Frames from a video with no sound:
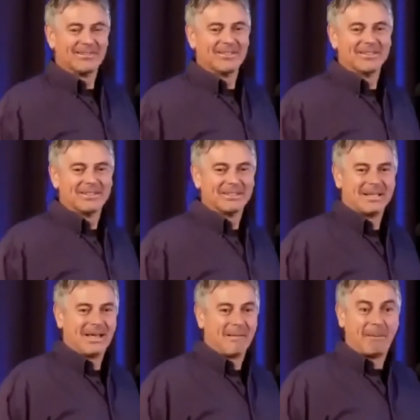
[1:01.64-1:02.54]
thing I've ever heard.
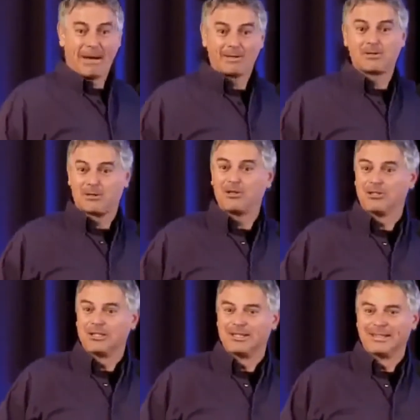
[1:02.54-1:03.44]
But it's
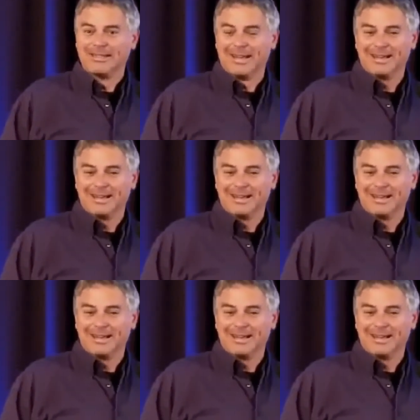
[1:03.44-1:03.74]
true.